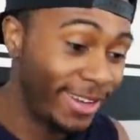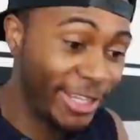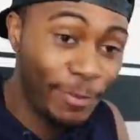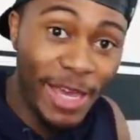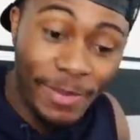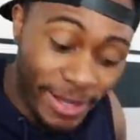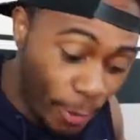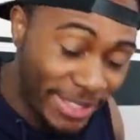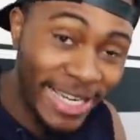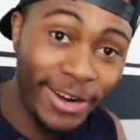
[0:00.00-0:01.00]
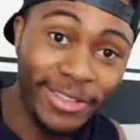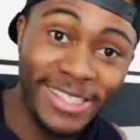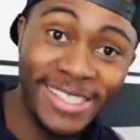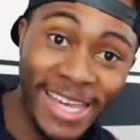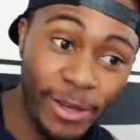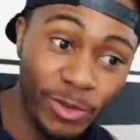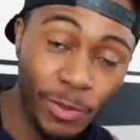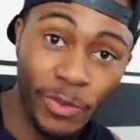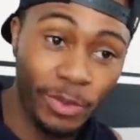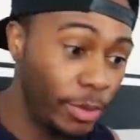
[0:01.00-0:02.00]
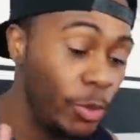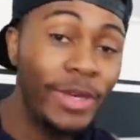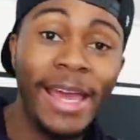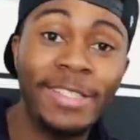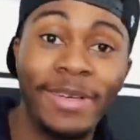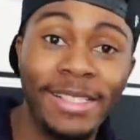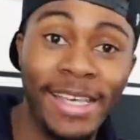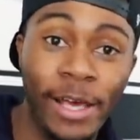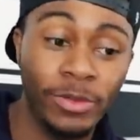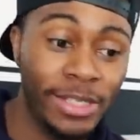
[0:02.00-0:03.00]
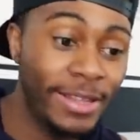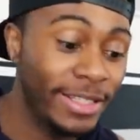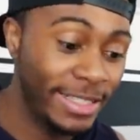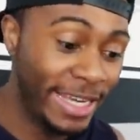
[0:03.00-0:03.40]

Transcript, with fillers: Like you may be going down on the scales, but who cares about the scales? At the end of the